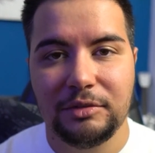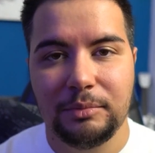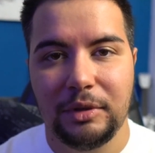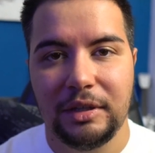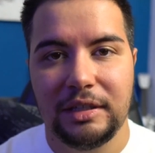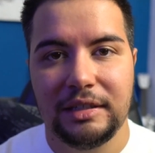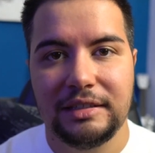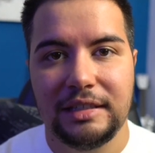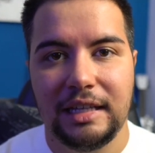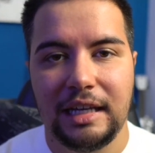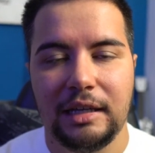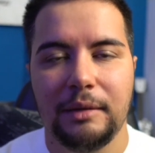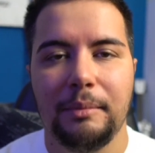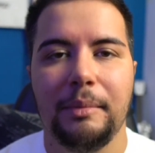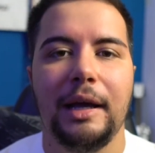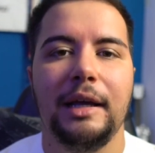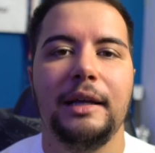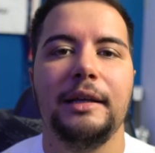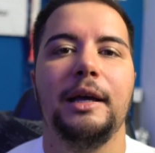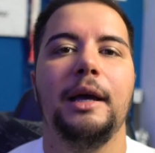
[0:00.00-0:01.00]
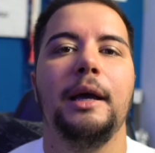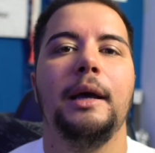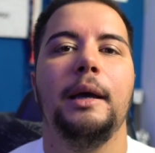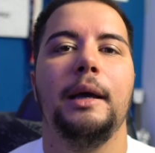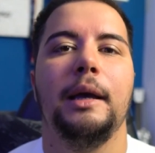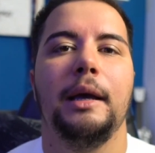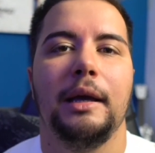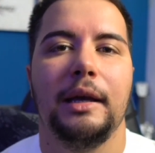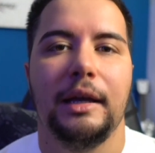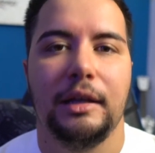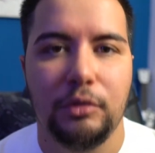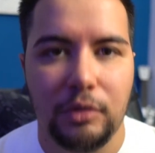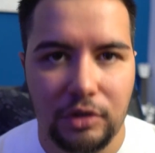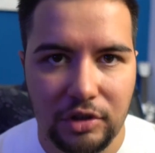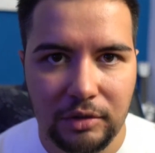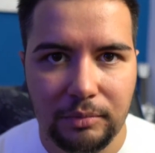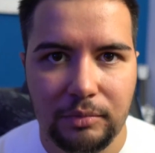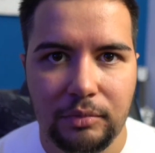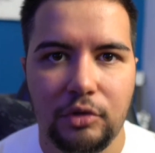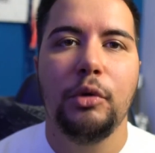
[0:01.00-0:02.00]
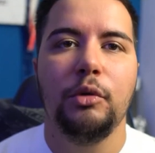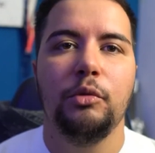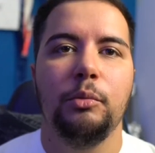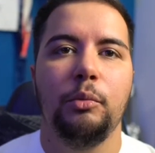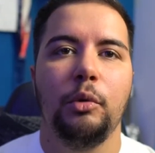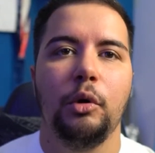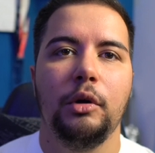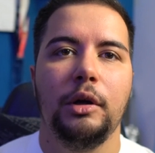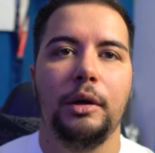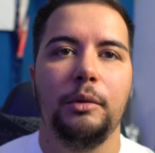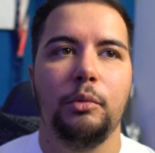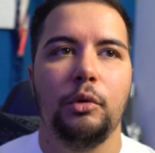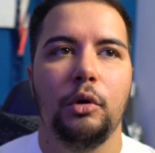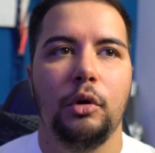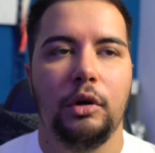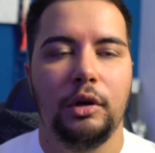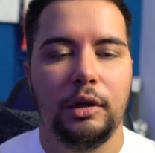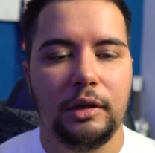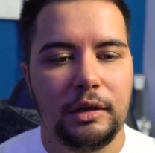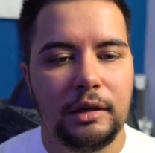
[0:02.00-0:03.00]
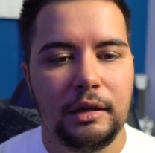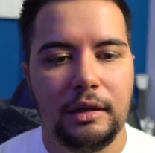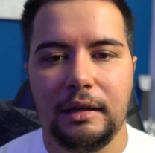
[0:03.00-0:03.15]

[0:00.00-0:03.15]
but it's like a beta, it will improve more and more.